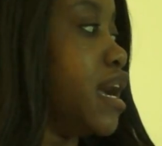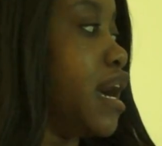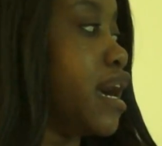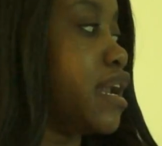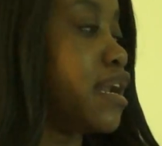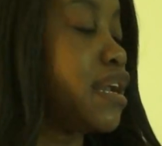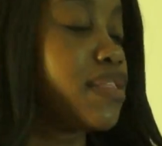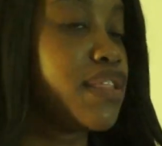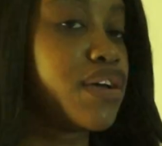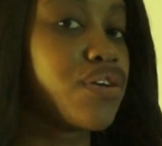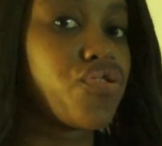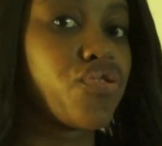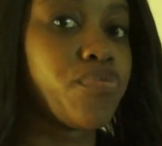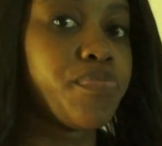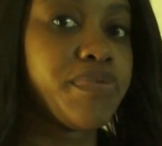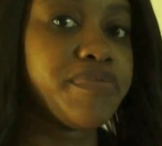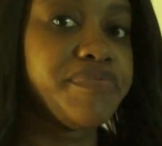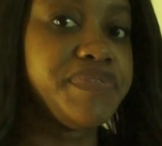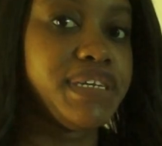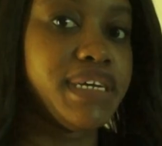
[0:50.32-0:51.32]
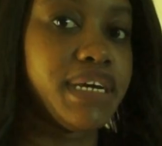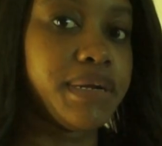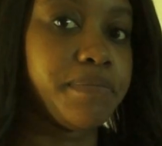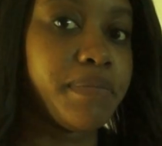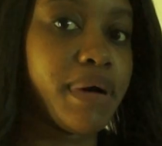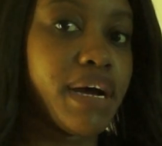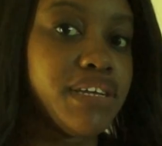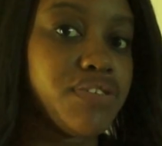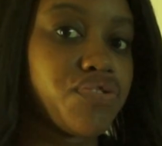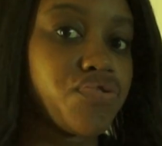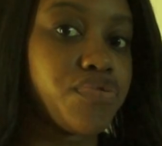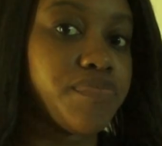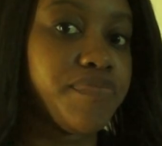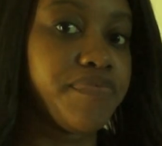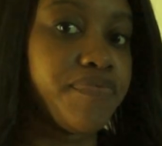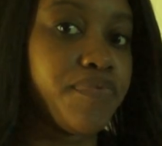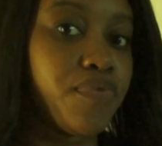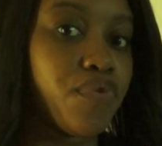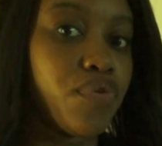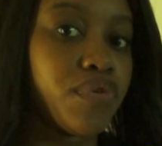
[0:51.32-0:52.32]
Another group of 10 mice, Group
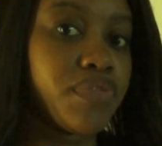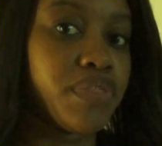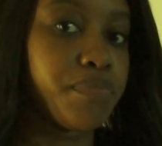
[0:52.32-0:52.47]
4,